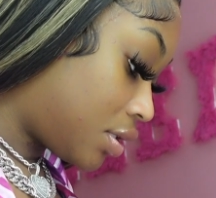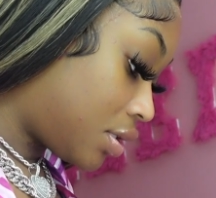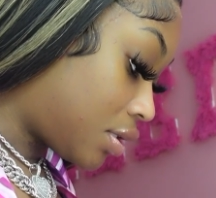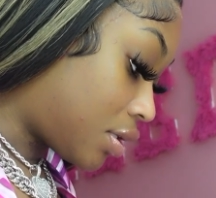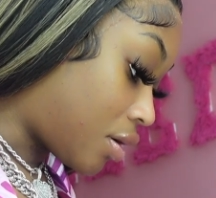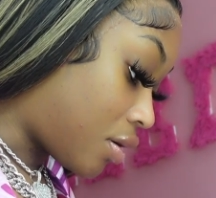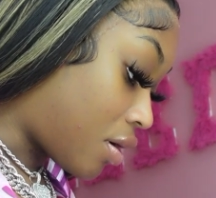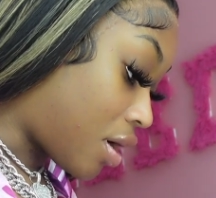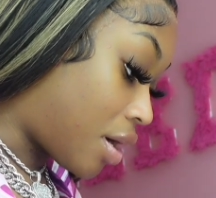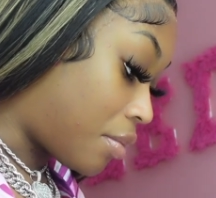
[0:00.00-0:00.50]

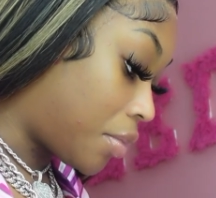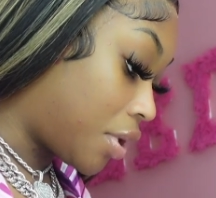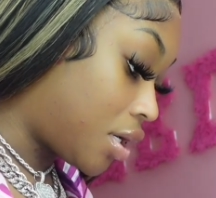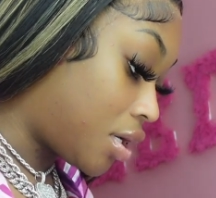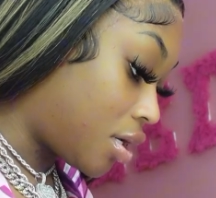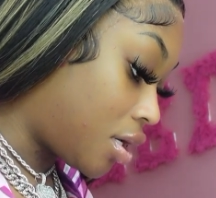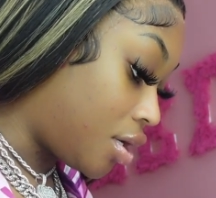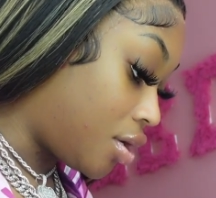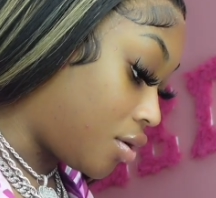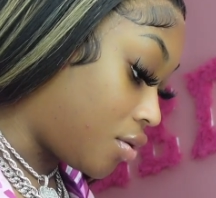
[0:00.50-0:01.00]
So I'm
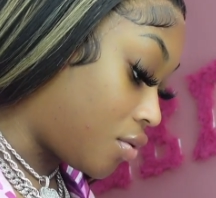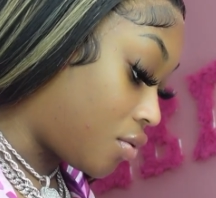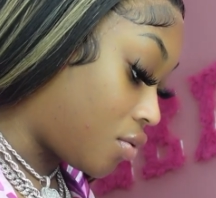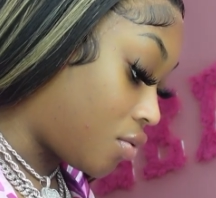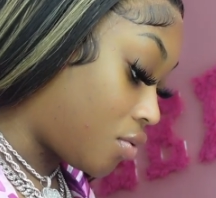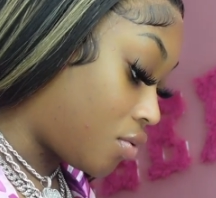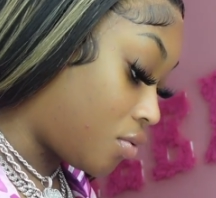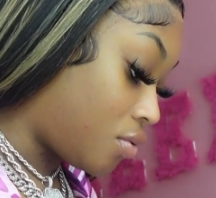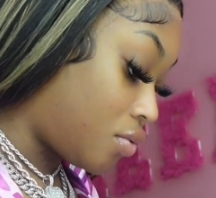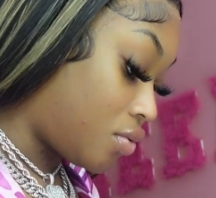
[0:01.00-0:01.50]
gonna
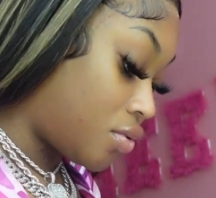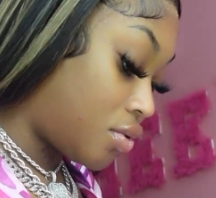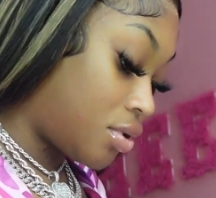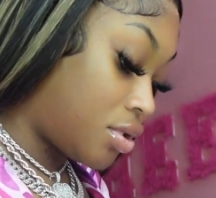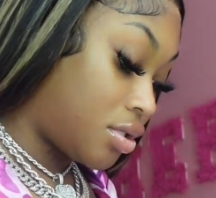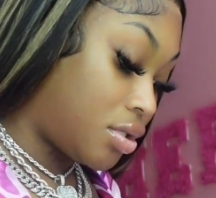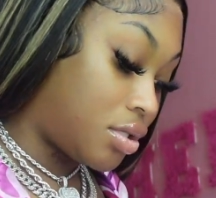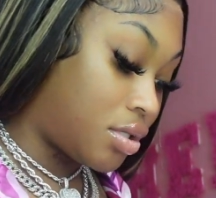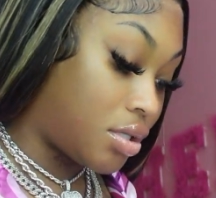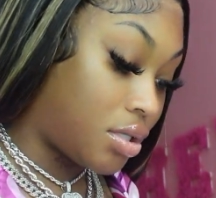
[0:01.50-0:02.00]

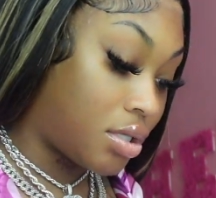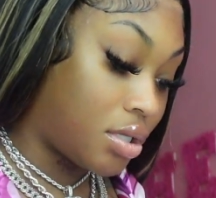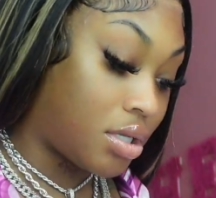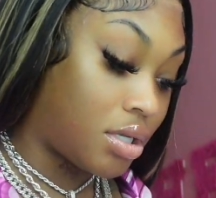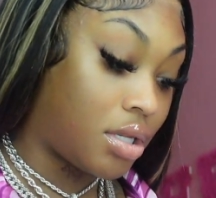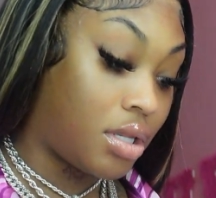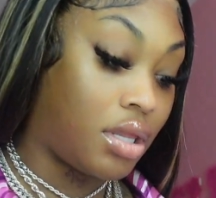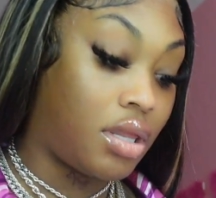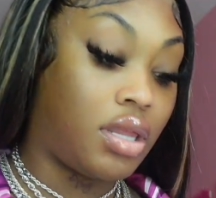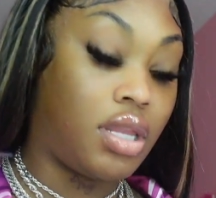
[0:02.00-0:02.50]
use
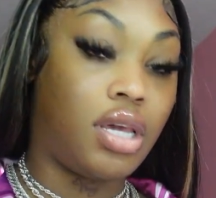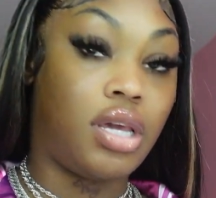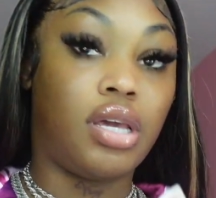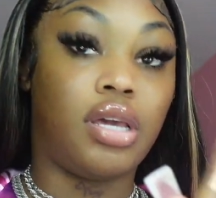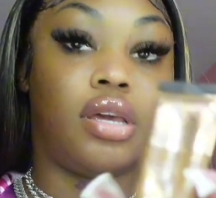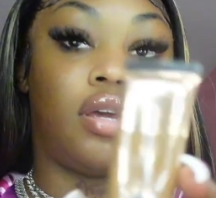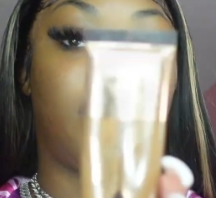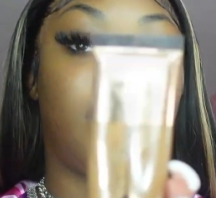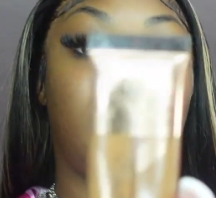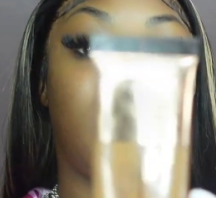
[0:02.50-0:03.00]

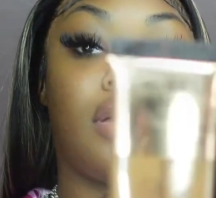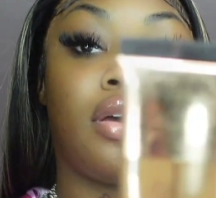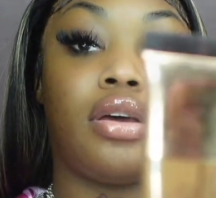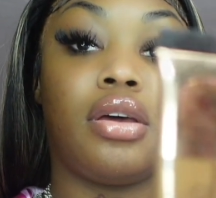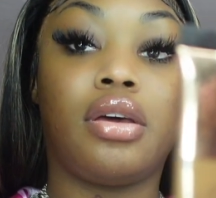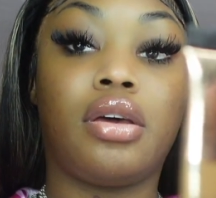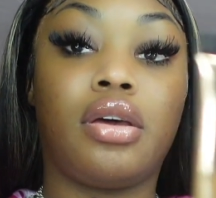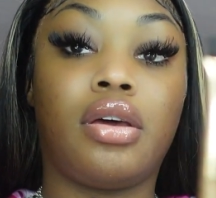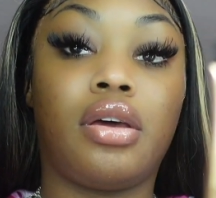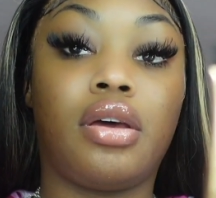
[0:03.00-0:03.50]
the
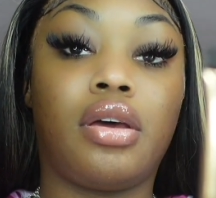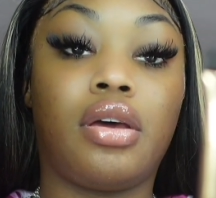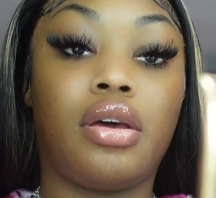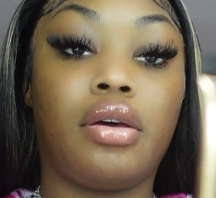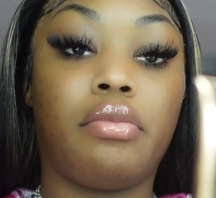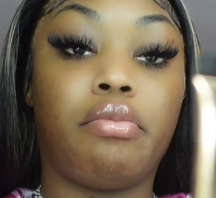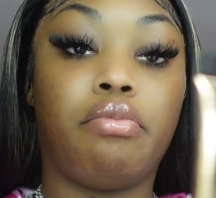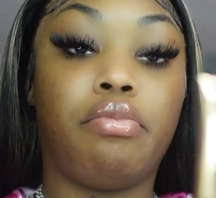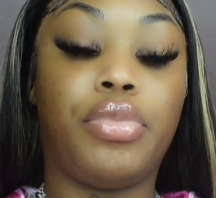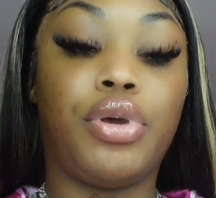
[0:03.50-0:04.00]

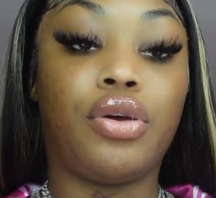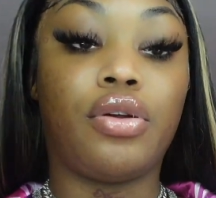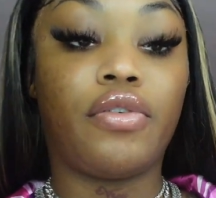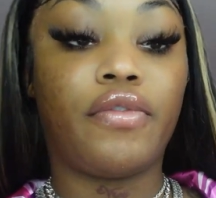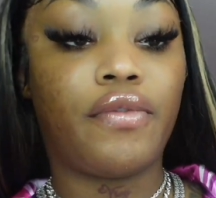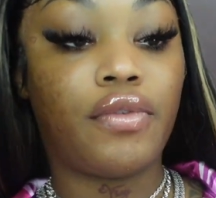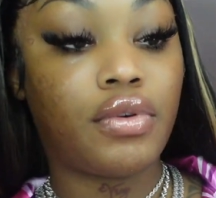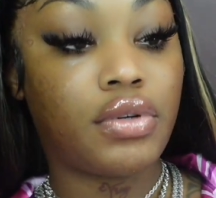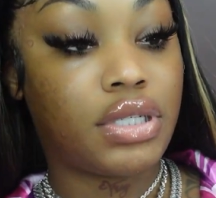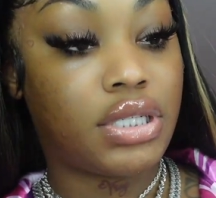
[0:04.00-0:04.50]

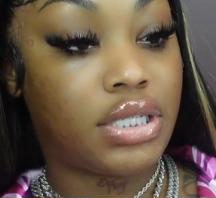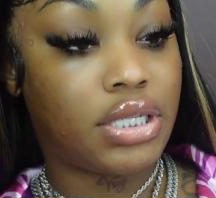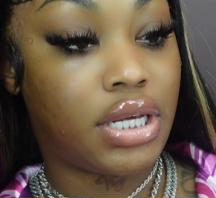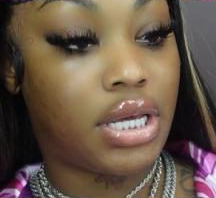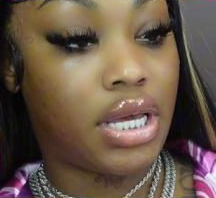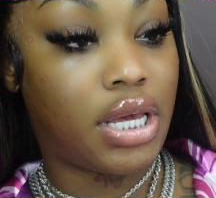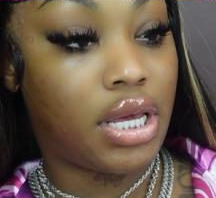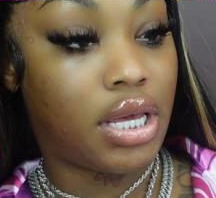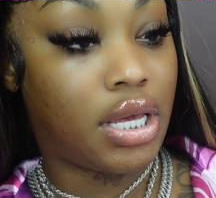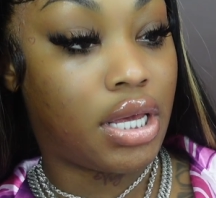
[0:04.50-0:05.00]
Beautiful
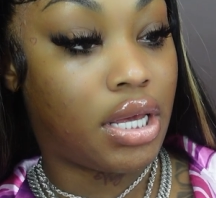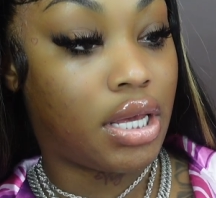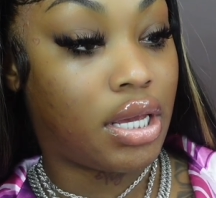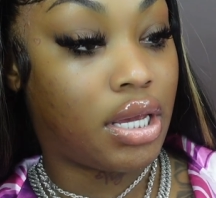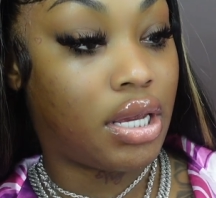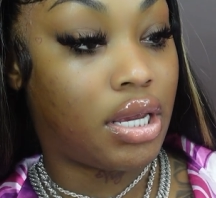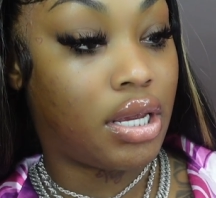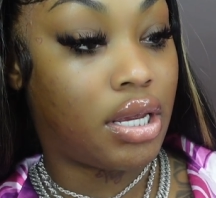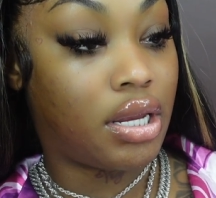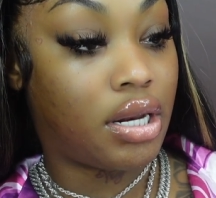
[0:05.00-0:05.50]

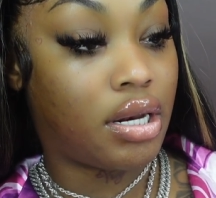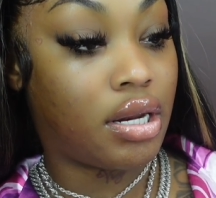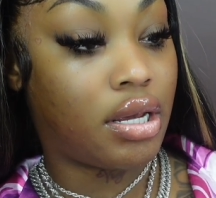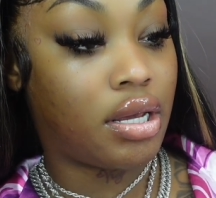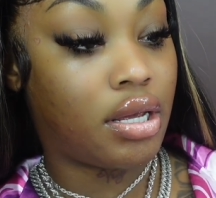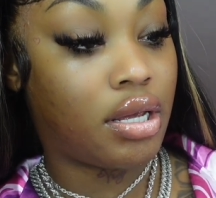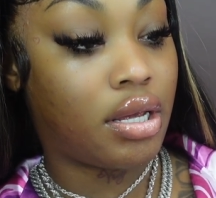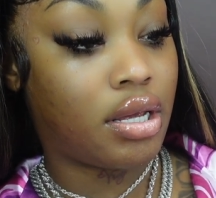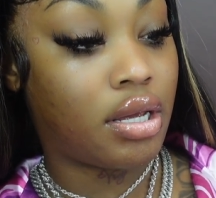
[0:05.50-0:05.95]
Skin,